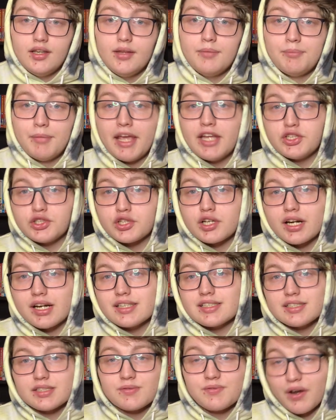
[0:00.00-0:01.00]
major.
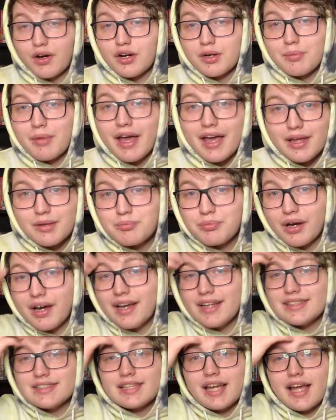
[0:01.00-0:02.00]
It's very bad.
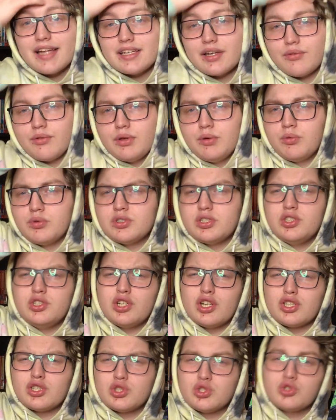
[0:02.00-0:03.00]
But I definitely would
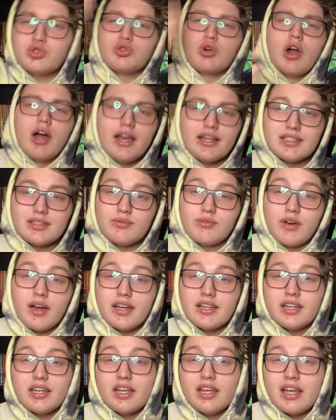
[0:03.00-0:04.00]
suggest trying to
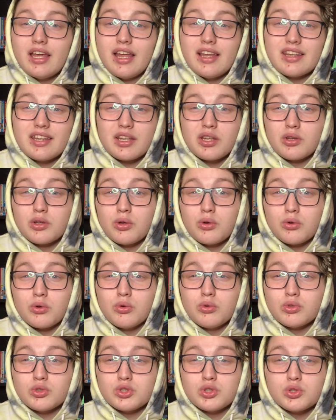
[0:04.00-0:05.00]
find it at a
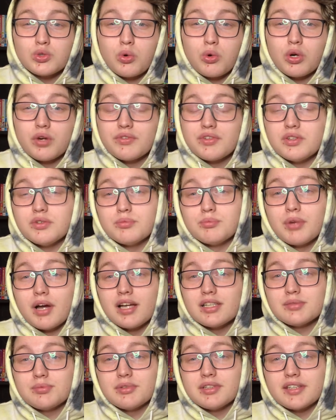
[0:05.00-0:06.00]
local store if you
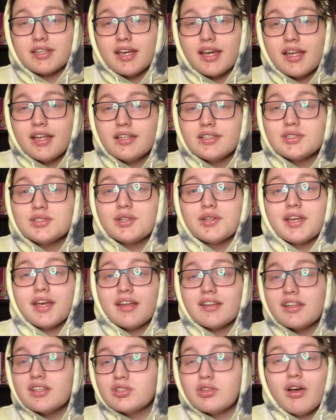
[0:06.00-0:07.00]
possibly can. So yeah,
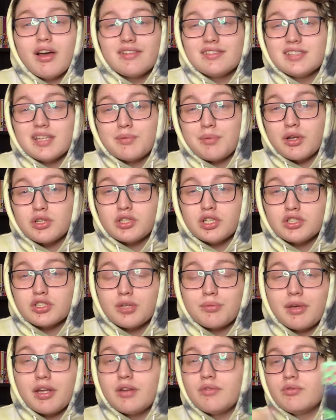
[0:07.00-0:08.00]
that's all I'd say about
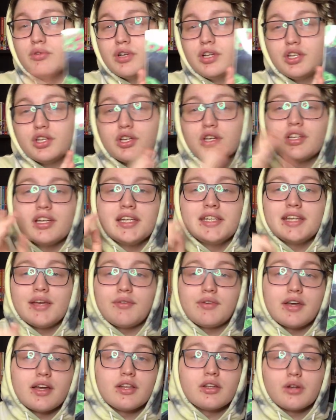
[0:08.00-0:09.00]
Chainsaw Man. Really good.
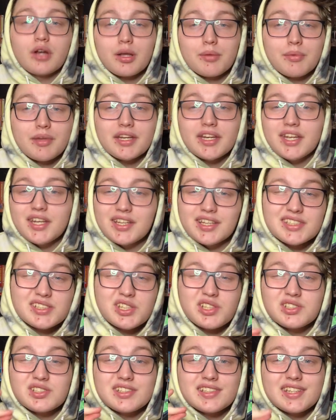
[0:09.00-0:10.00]
Definitely highly recommend it. And let's go
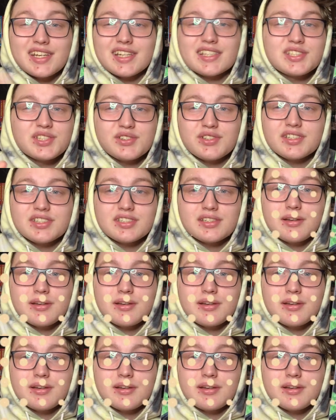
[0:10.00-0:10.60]
on to the next series.